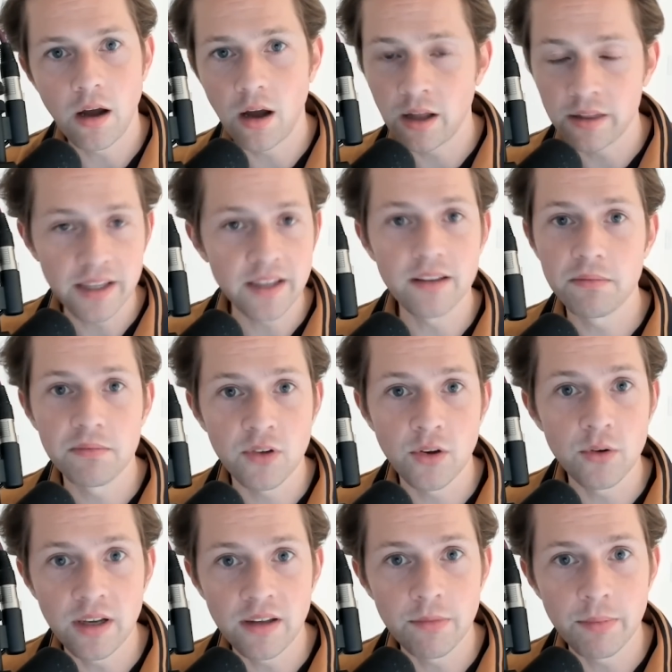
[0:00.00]
I think
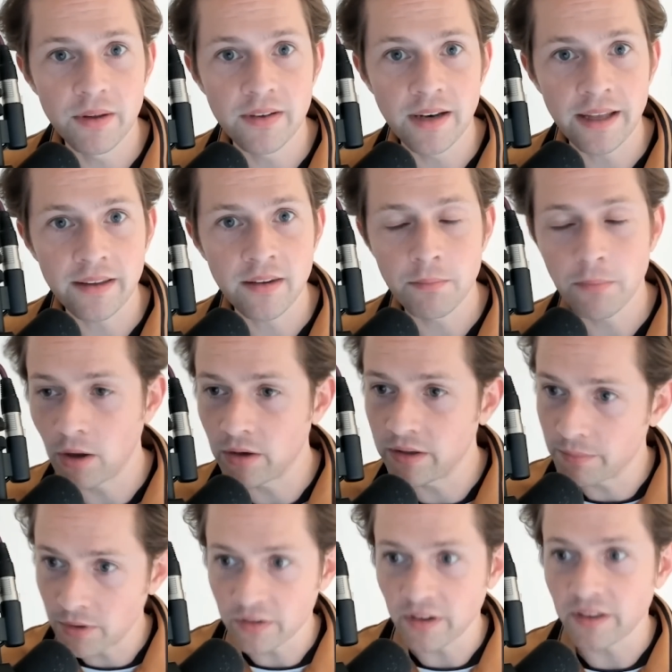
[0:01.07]
two need to be selected, partly
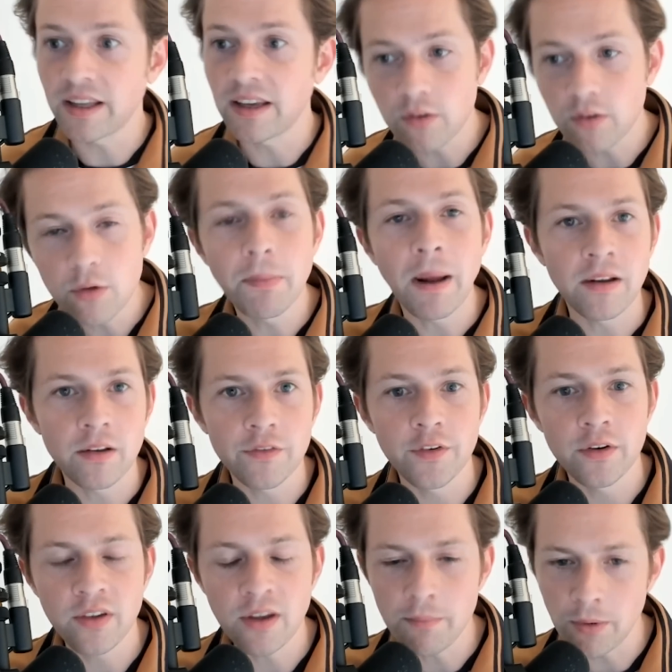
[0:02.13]
because I think it's good balance for
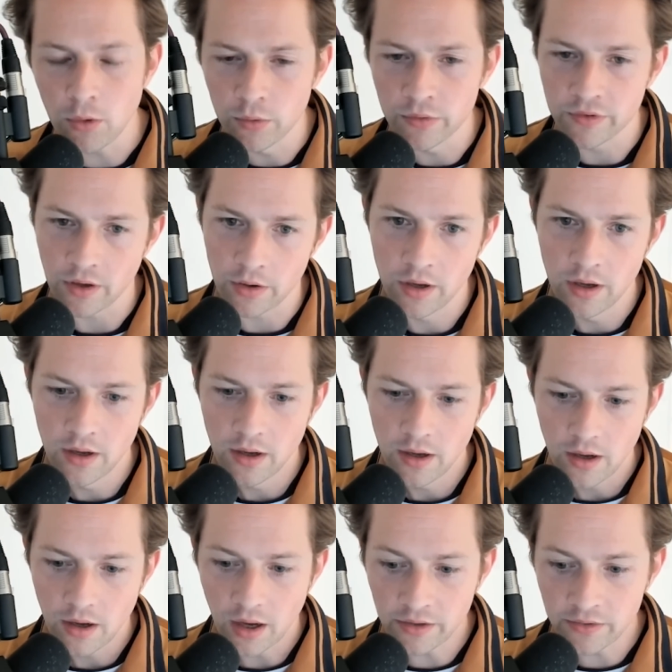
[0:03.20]
a team, but also
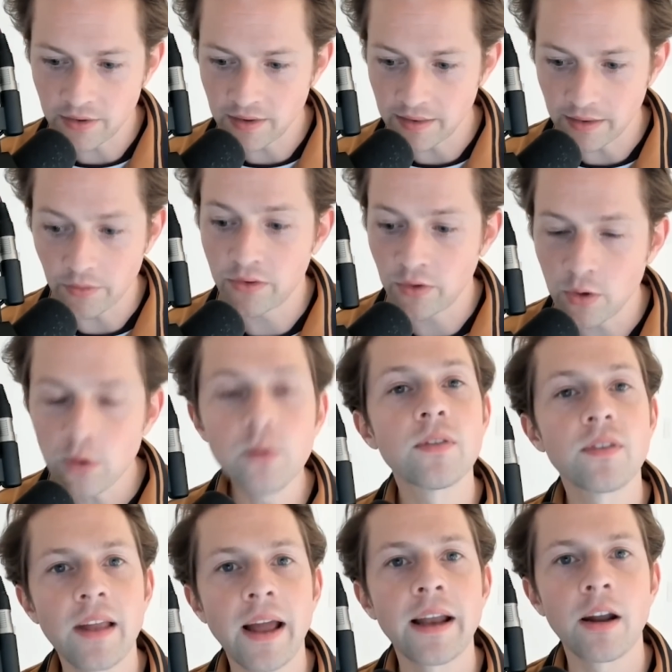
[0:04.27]
I just think there are two
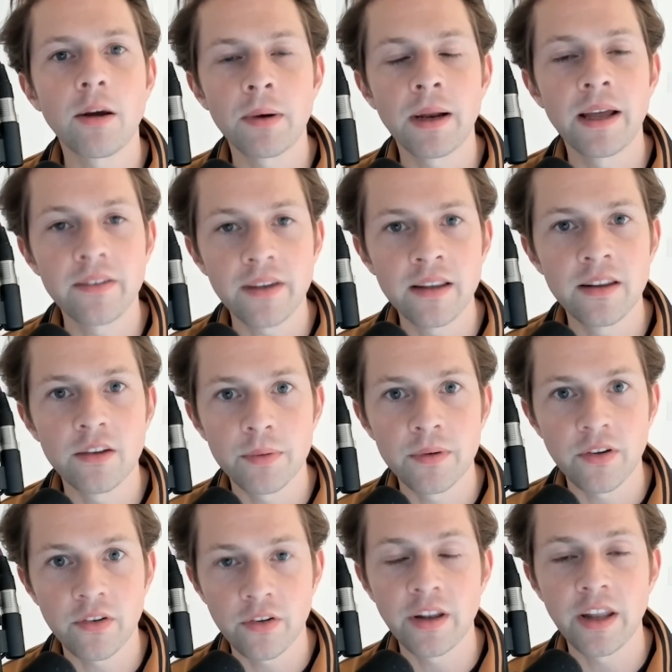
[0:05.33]
standout players in this
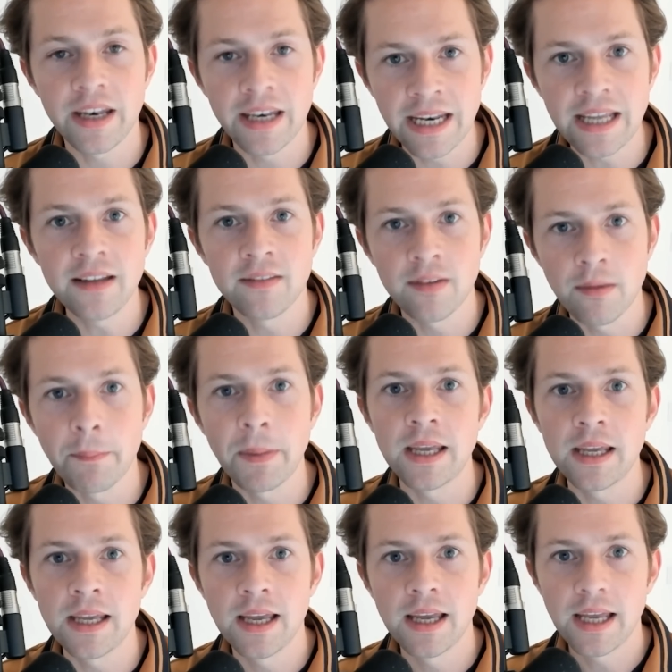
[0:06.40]
position that need to
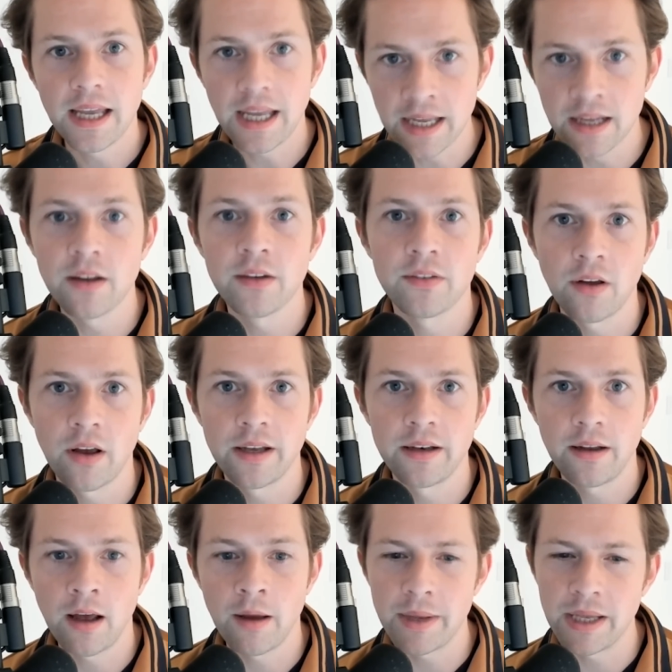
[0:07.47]
be in a
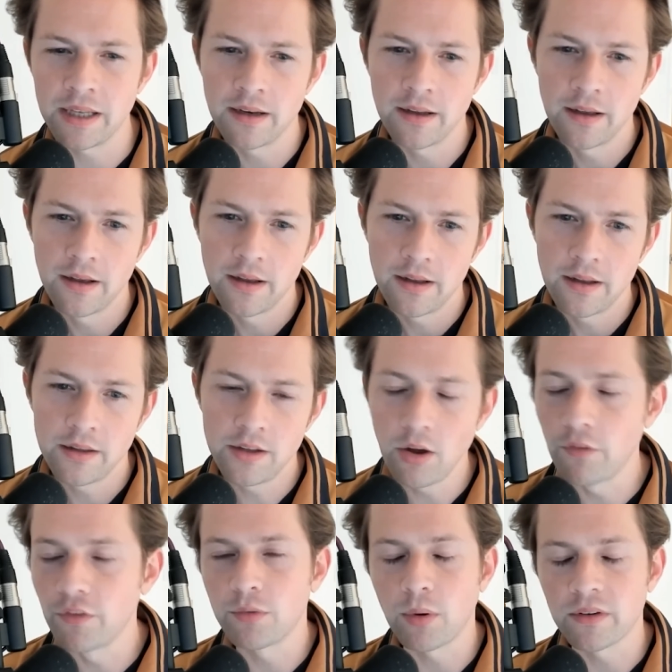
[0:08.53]
side. I mean, the
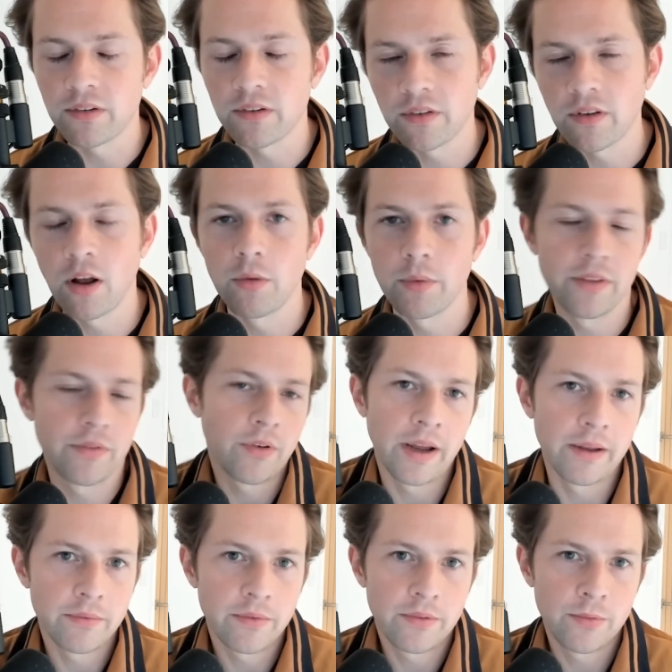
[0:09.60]
obvious one to start with,
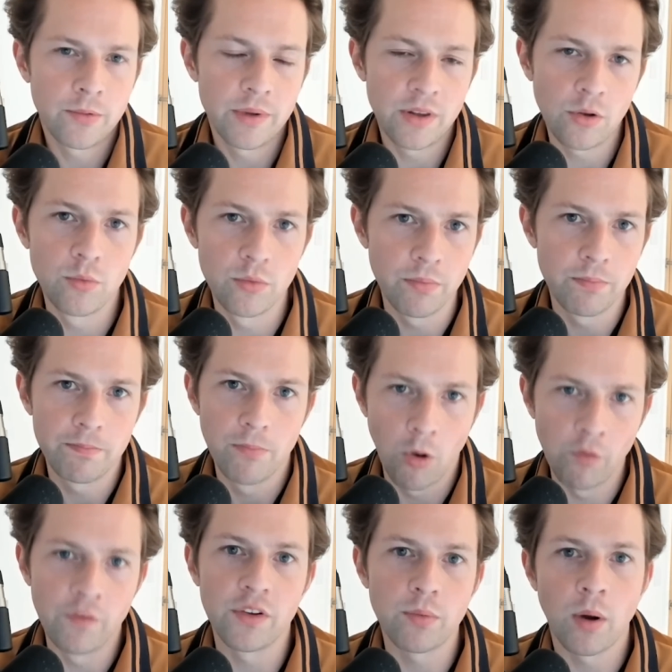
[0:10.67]
right? Should we do the
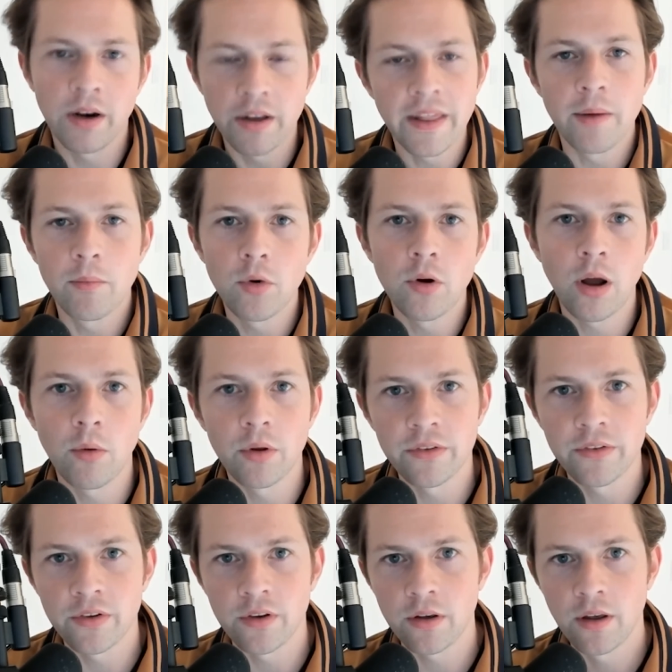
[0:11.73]
obvious one and then we'll go on
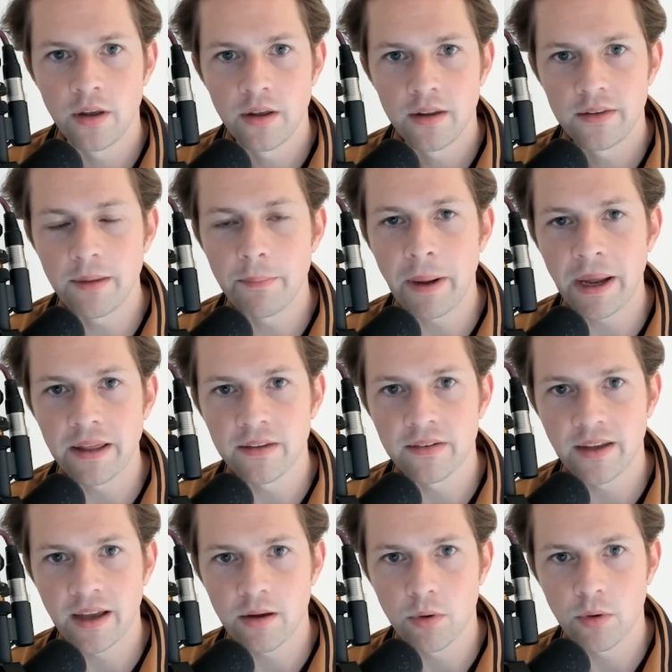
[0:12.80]
to debate the
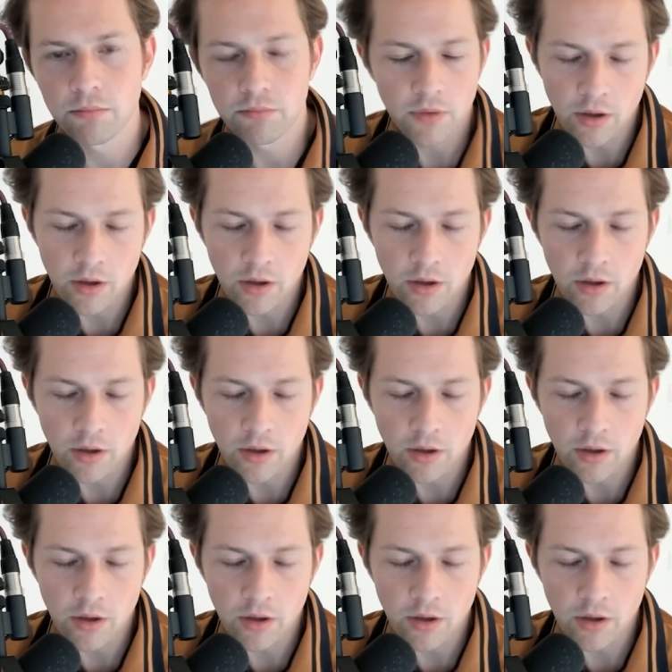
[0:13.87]
second one.